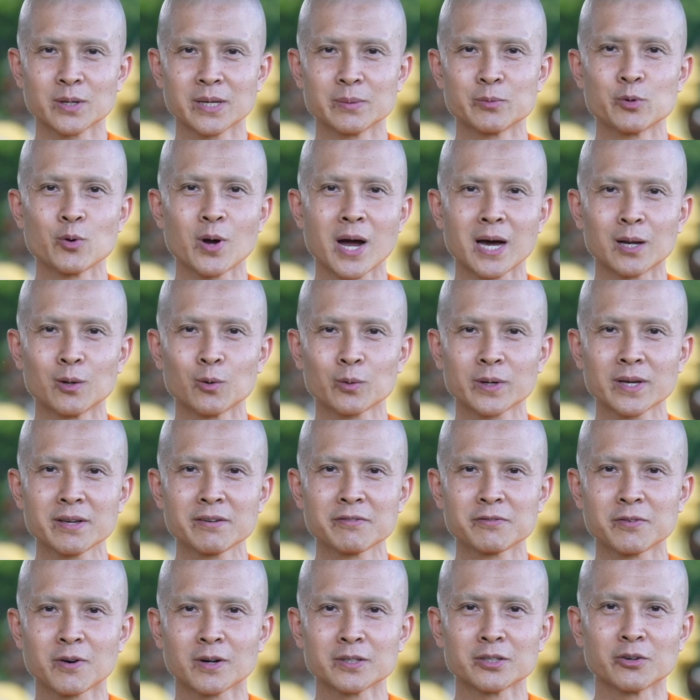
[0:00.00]
if you are
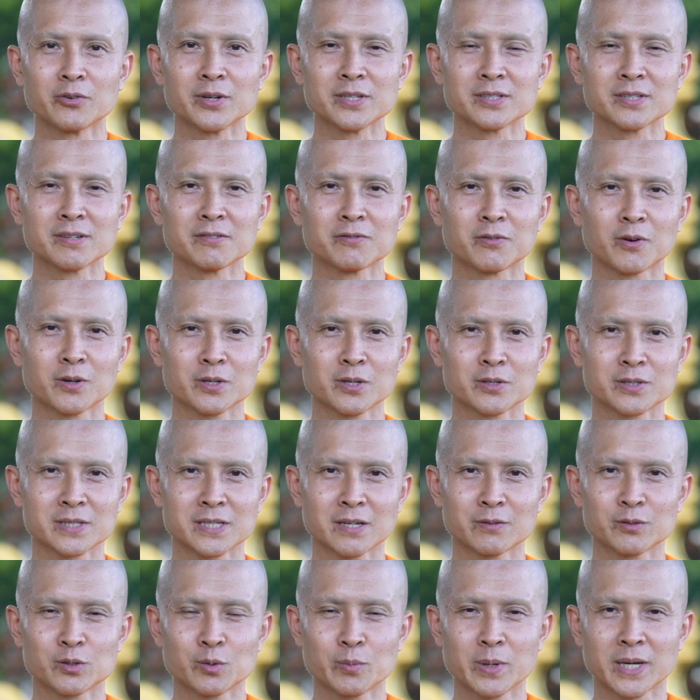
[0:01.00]
looking for the reason for
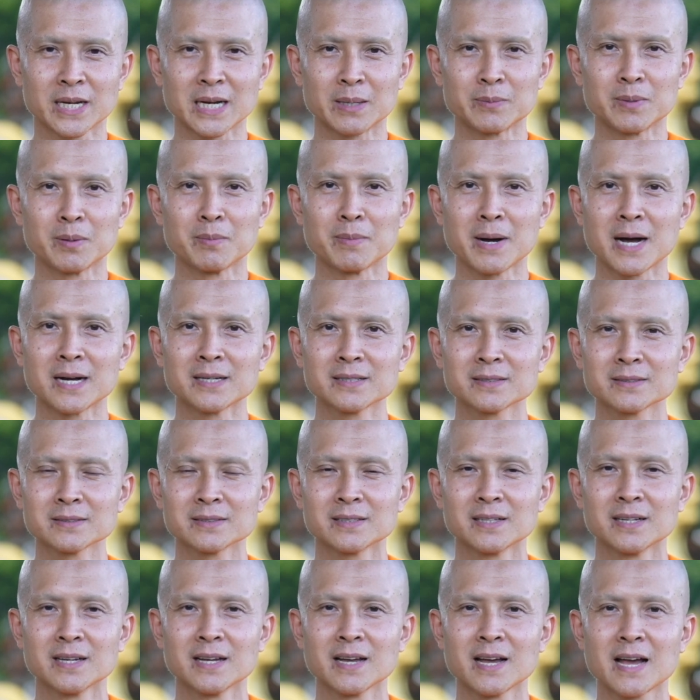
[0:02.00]
yourself to become a monk
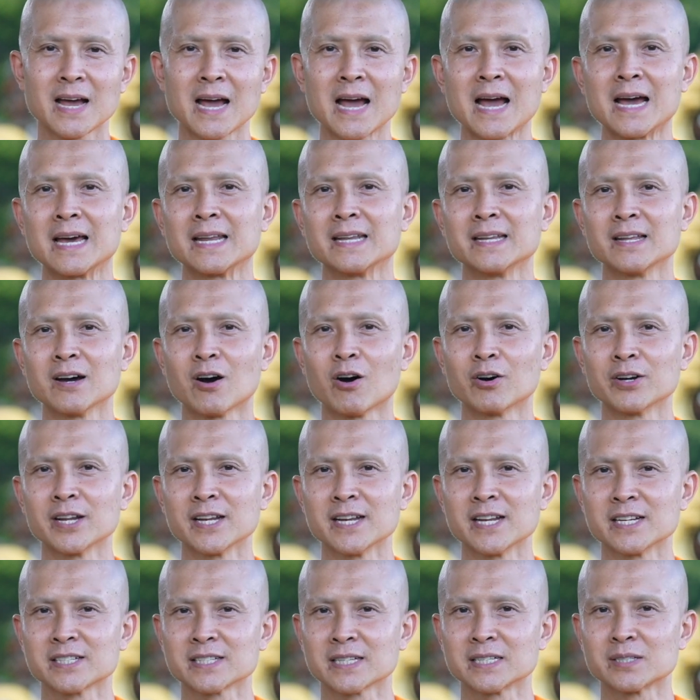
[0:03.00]
and the
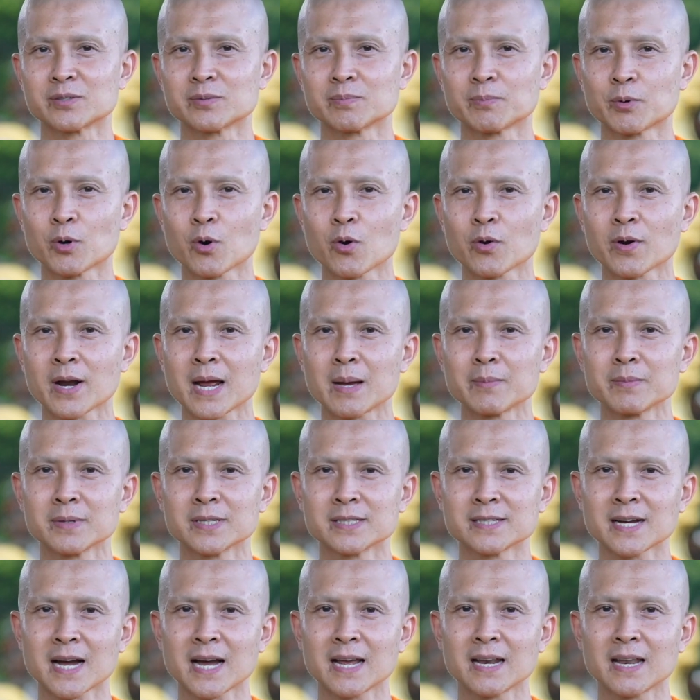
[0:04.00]
ordination program
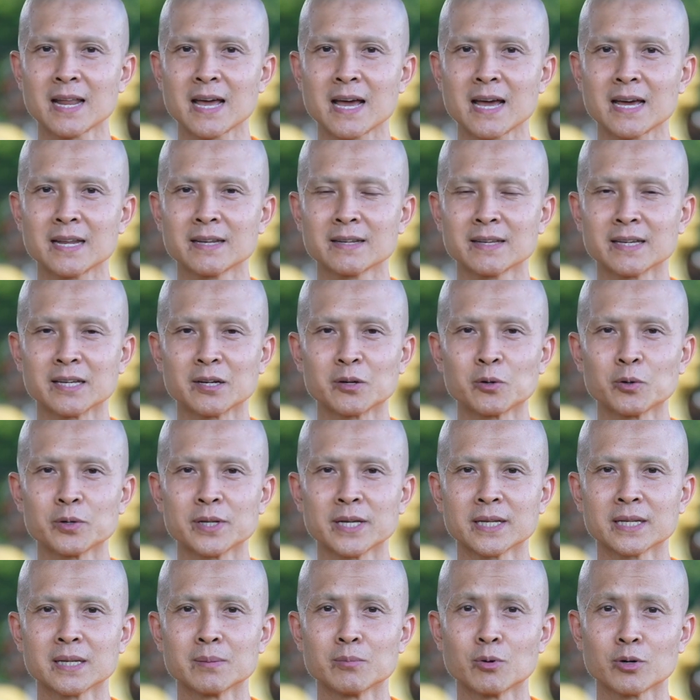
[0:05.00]
in Thailand,
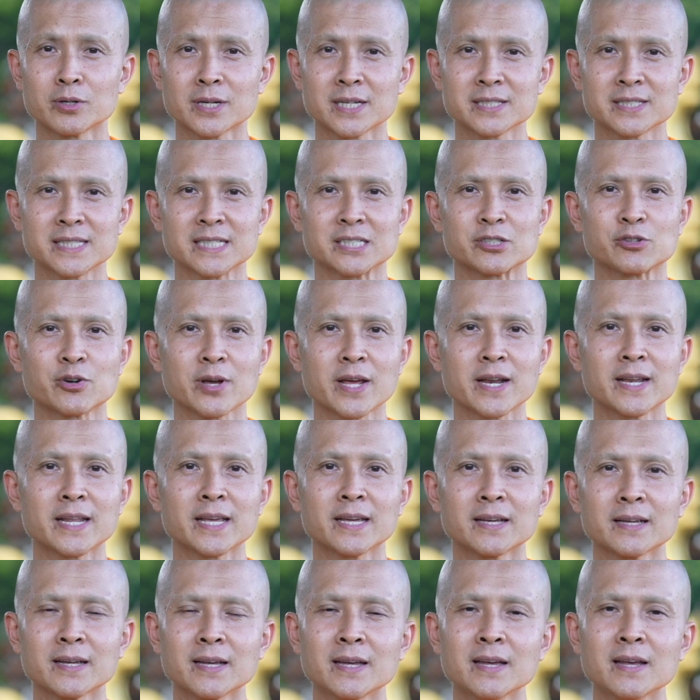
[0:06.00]
including the monastic
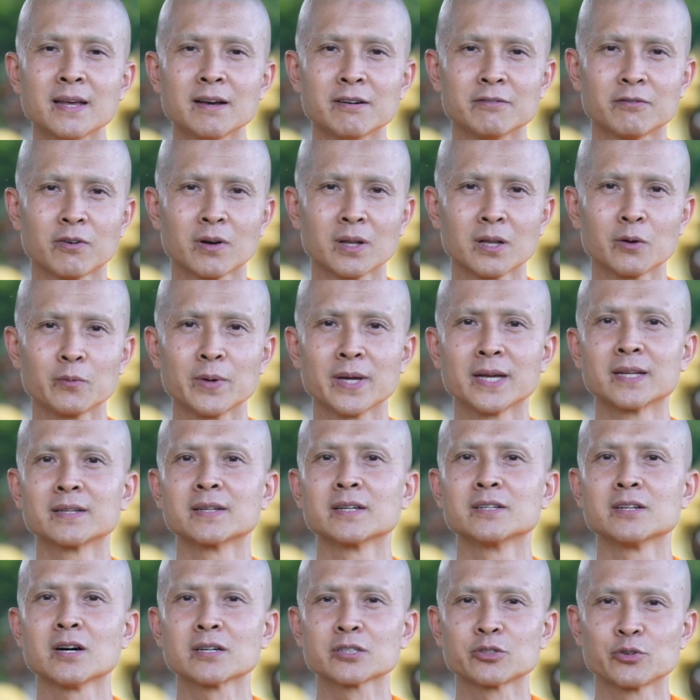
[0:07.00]
training, following
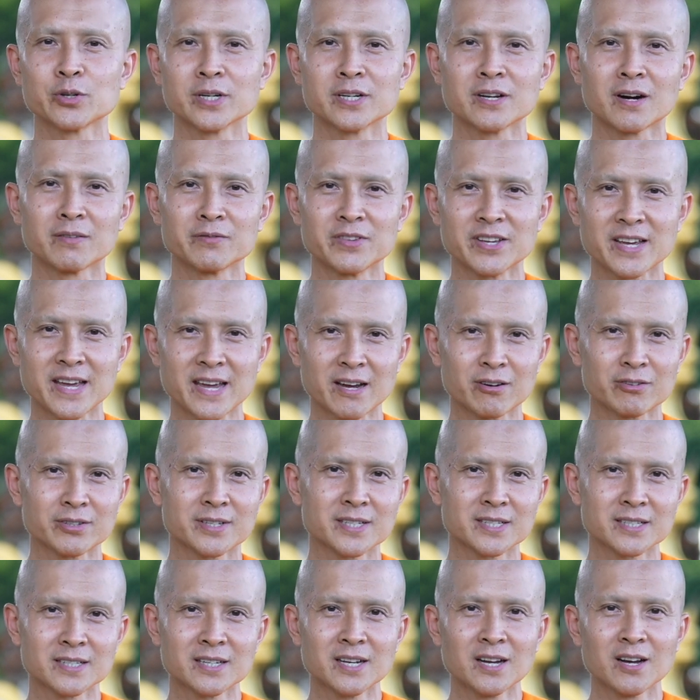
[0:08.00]
the doctrine of the
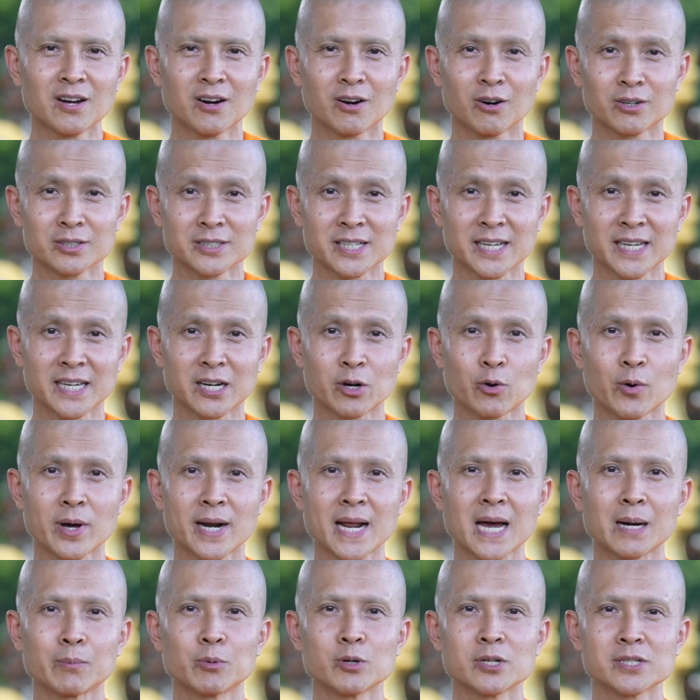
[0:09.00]
elder or
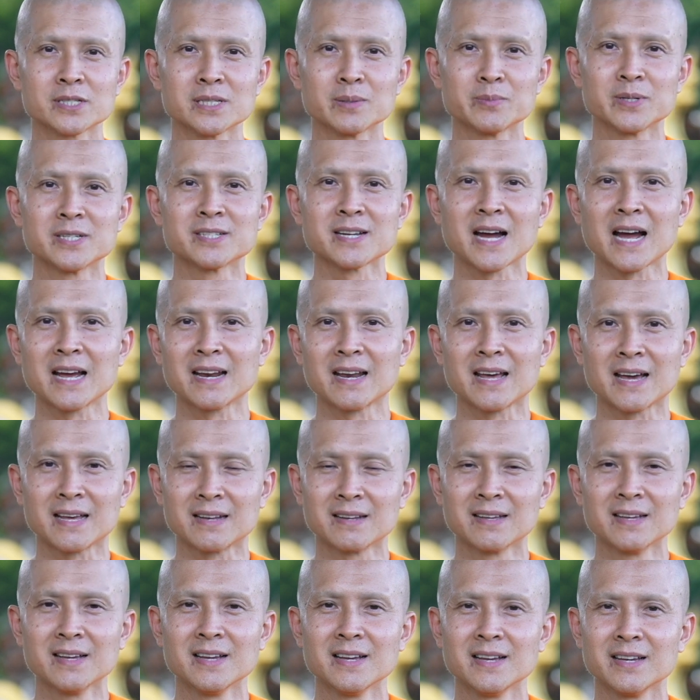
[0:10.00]
Theravada Buddhism in
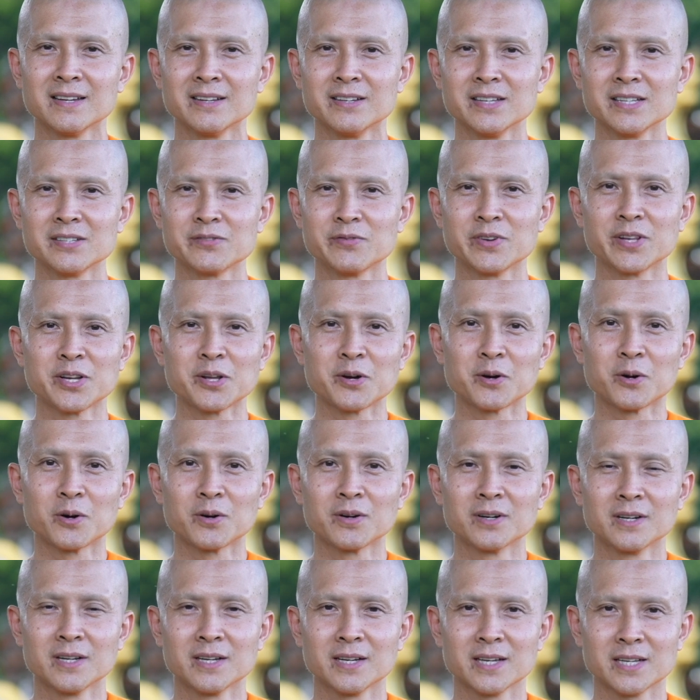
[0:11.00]
Thailand, this
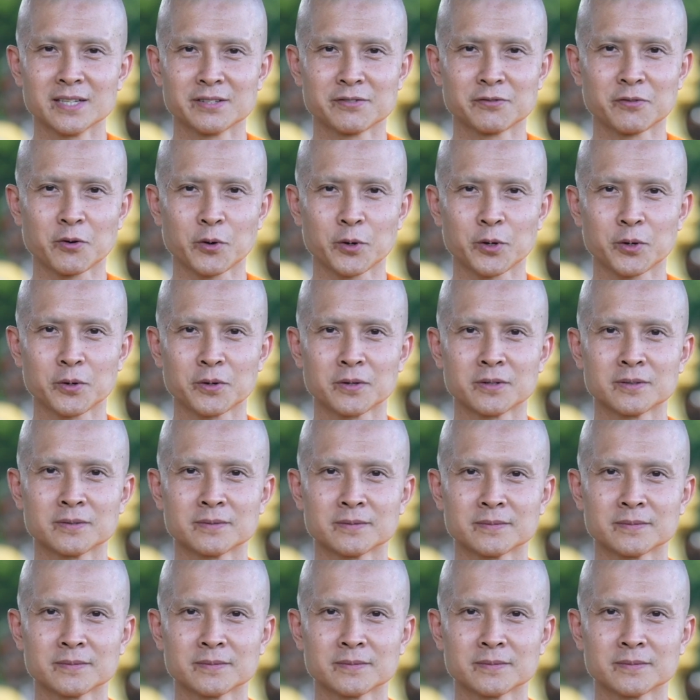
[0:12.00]
video is for you.